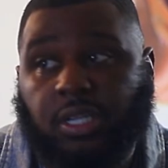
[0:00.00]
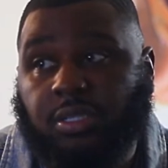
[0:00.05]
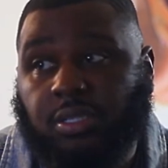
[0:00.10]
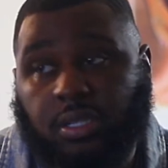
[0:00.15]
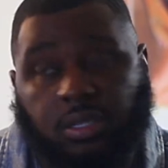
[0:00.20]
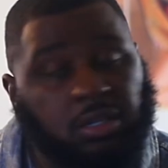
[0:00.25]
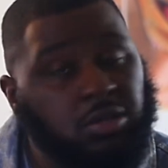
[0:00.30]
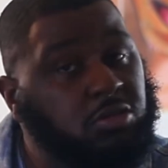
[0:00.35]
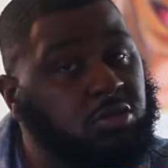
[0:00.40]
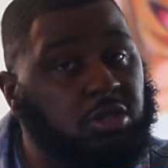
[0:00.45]
then
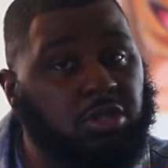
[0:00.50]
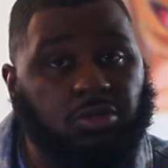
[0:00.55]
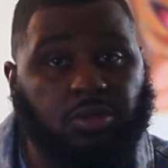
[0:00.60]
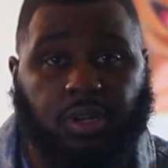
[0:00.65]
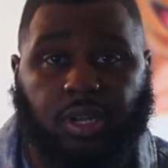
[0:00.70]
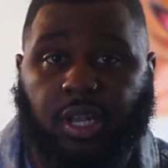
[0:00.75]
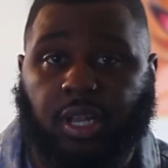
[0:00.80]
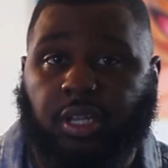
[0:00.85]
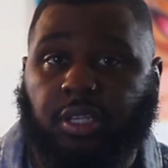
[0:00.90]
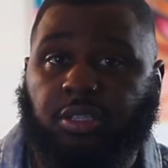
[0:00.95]
use it straight
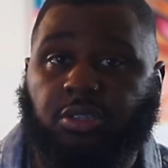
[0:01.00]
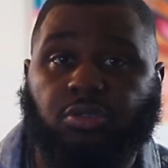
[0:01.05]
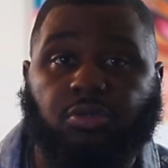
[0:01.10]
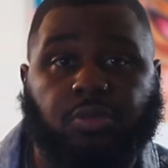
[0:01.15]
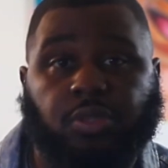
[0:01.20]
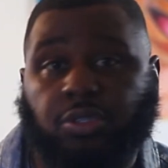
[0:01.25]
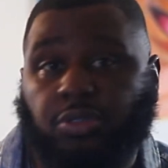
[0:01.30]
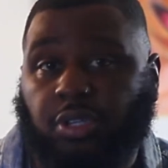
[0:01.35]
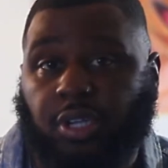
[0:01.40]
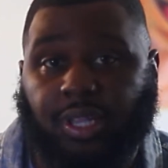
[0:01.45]
out of the tube and
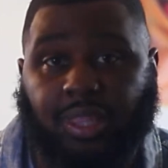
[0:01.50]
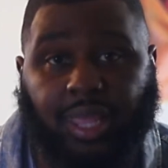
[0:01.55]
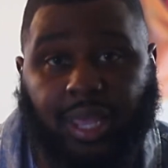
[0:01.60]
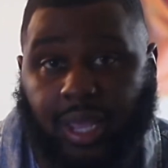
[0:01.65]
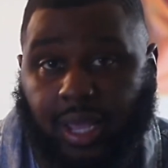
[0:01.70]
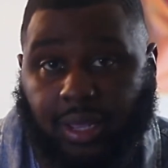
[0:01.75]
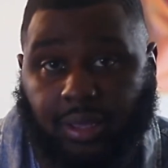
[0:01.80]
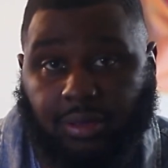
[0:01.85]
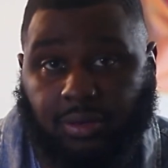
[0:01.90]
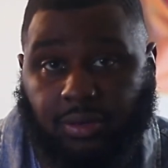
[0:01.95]
do your
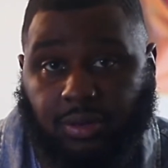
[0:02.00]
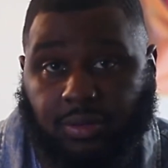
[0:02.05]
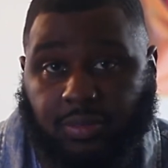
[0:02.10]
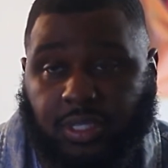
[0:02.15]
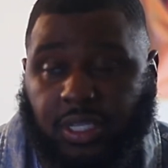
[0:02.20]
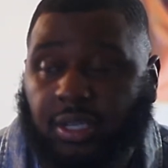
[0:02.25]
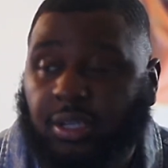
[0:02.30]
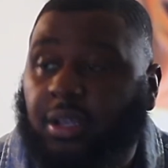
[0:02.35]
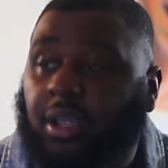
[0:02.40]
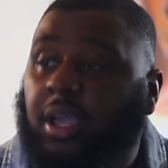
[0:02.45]
thing, you know what I'm
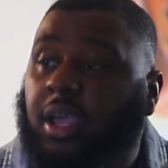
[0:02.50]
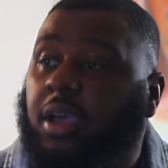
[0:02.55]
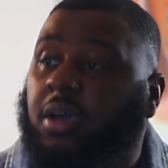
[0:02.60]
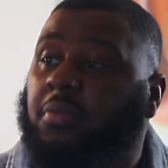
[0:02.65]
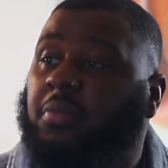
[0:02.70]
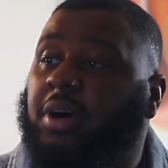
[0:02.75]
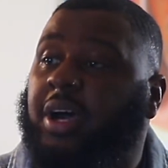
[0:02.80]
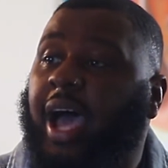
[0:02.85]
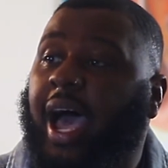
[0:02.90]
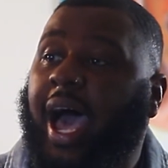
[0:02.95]
saying?
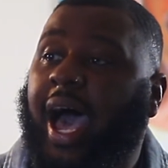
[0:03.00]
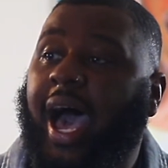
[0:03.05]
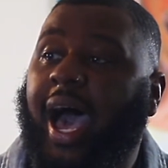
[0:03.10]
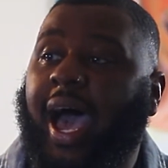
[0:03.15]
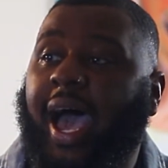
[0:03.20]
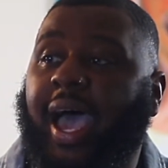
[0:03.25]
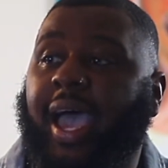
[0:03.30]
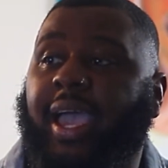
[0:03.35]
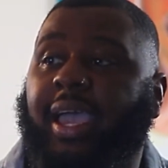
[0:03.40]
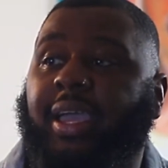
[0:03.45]
But
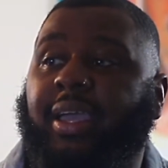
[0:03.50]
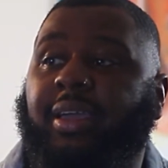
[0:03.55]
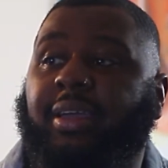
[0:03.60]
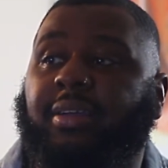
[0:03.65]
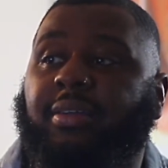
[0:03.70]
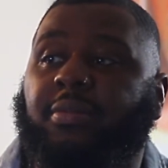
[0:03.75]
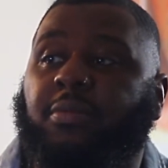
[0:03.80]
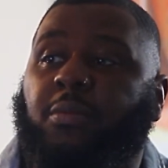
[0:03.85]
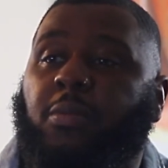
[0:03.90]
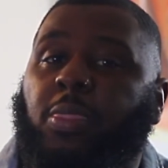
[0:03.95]
I
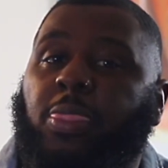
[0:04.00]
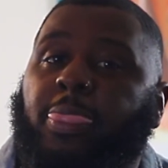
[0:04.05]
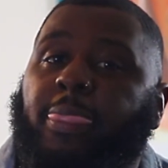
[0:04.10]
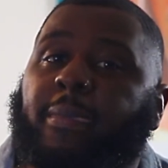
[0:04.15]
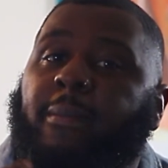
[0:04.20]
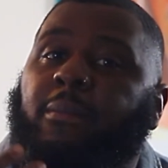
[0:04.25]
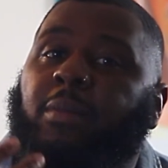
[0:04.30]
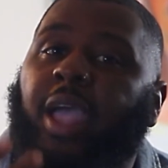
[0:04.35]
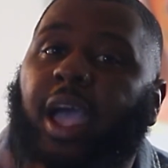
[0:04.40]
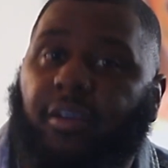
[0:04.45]

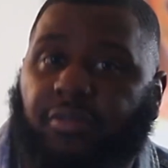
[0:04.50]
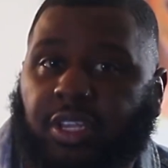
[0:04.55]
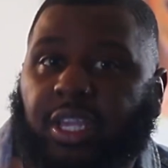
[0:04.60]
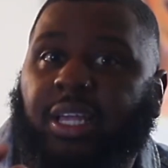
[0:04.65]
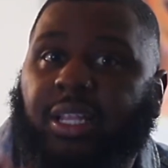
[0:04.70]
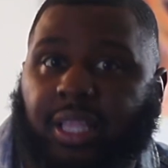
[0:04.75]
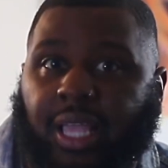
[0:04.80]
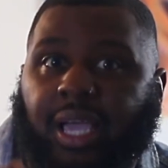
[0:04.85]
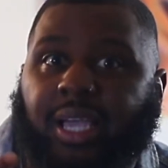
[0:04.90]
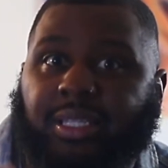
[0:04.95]
have
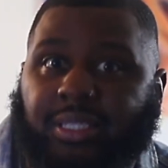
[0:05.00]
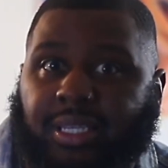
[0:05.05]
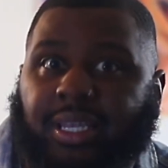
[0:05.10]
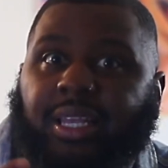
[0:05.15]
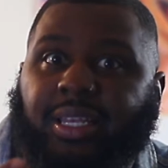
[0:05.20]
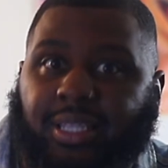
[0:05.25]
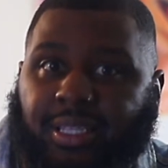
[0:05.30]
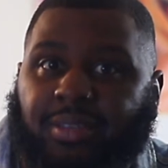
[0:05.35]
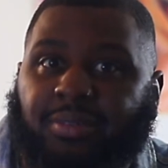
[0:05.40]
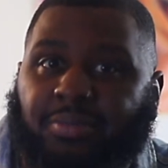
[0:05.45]
deadlines that I
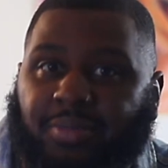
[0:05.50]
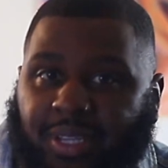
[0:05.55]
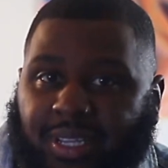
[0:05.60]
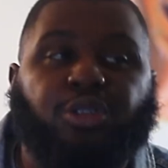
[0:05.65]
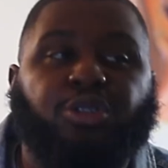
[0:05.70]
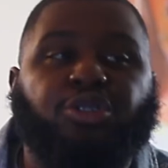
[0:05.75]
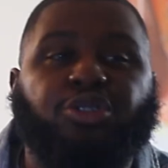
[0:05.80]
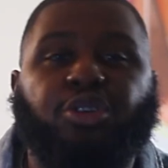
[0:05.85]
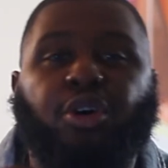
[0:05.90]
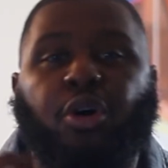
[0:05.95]
need to meet.
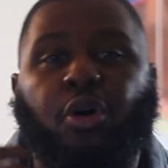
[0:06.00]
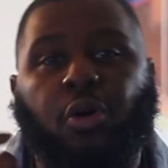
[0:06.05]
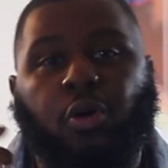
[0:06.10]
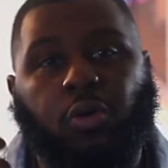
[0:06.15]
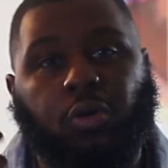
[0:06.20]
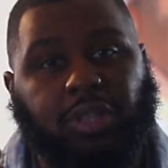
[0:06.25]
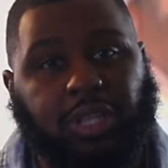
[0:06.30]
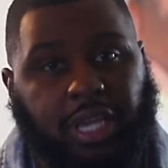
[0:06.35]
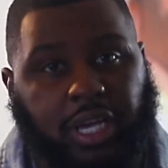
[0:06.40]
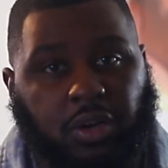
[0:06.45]
So
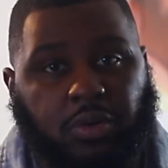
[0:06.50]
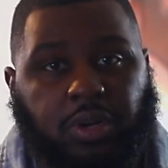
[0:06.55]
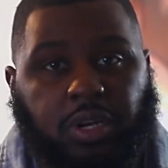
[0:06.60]
Liquin